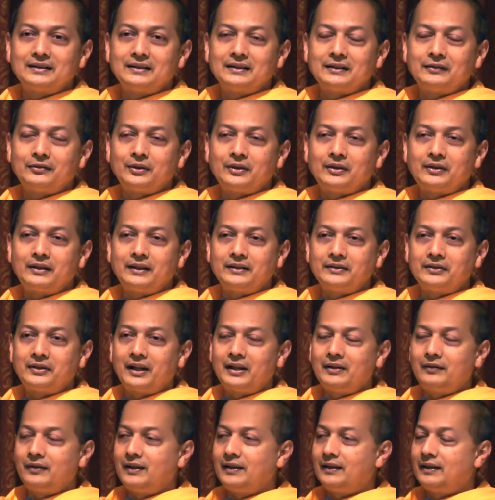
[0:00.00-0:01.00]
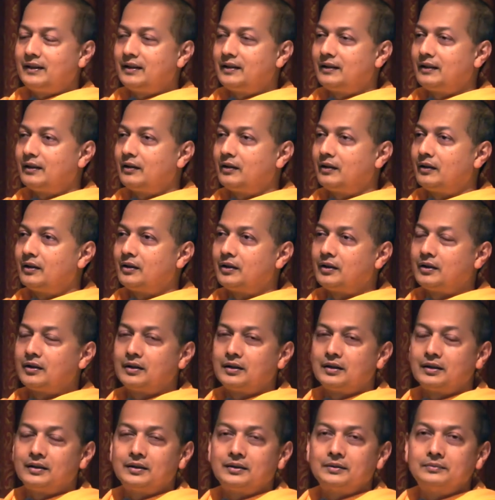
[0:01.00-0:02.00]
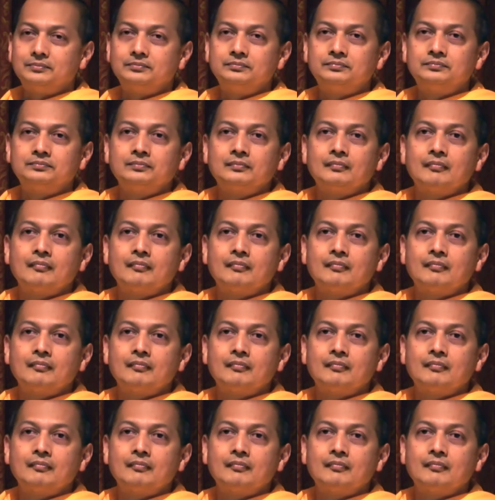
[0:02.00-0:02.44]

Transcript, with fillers: if you're driving there, or, or um,